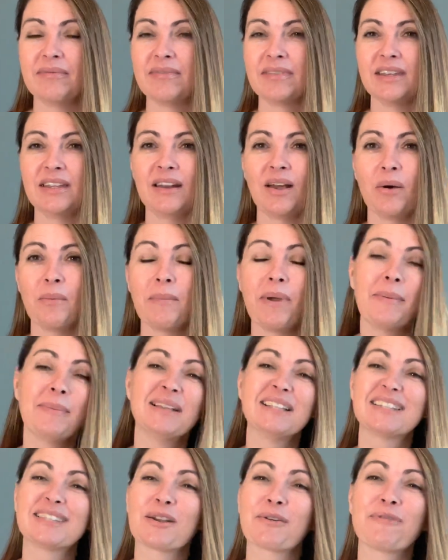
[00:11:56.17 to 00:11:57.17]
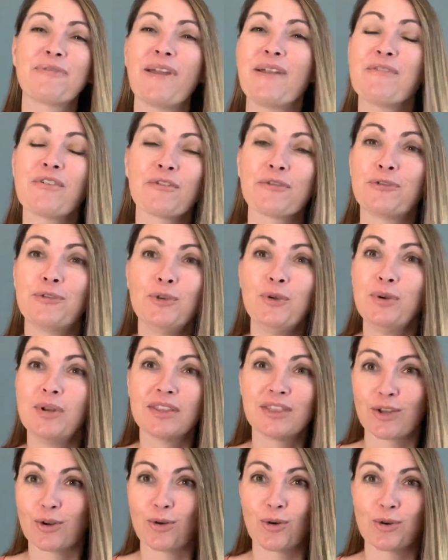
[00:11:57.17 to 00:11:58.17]
Maybe it's their favorite food
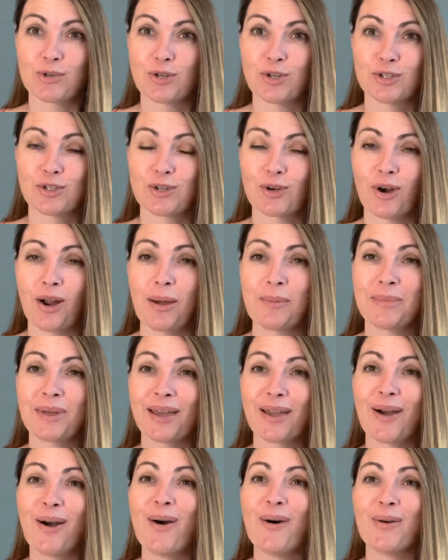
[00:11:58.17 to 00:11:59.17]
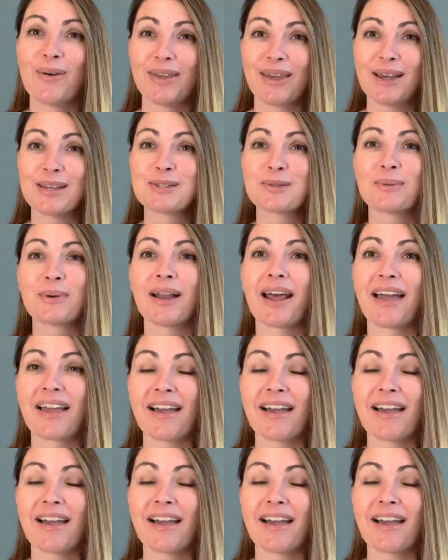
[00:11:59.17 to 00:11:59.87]
at the grocery store. I'm like, oh, guess what I